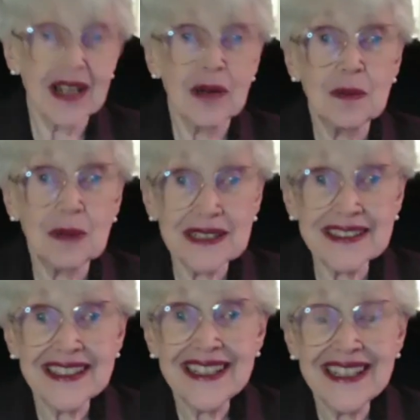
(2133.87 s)
But
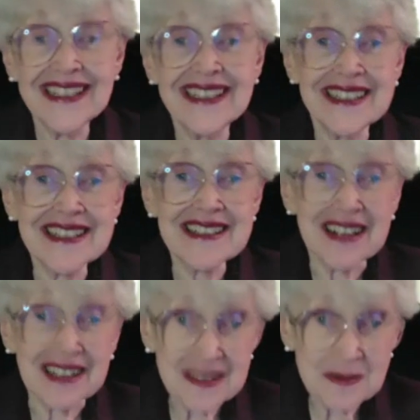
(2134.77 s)
it is
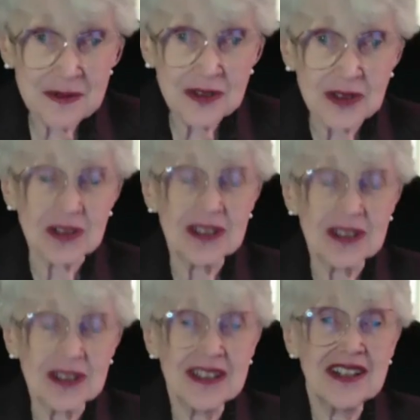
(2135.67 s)
harmful
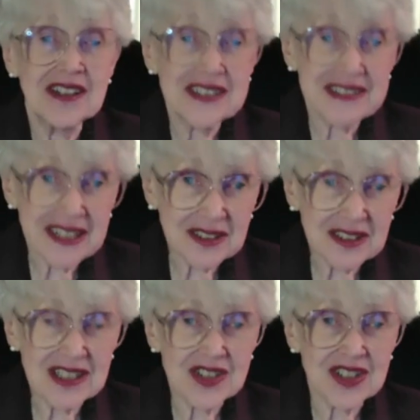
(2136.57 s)

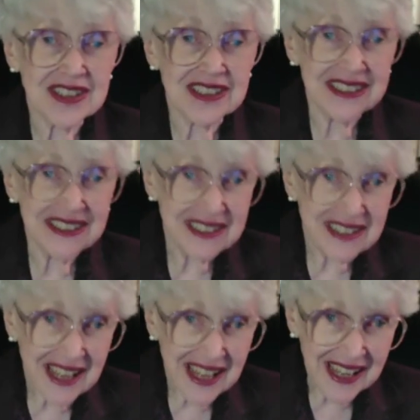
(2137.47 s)
psychologically
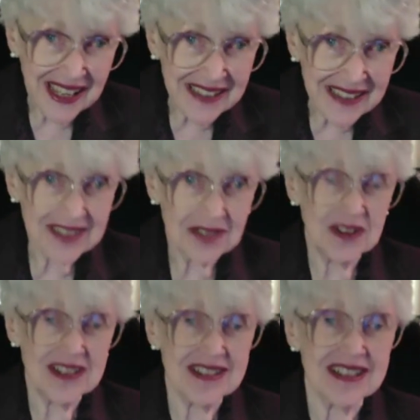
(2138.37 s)
and
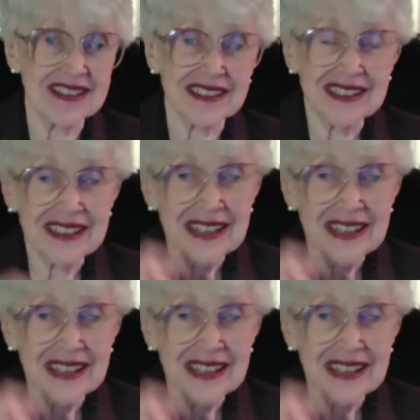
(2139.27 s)
physically.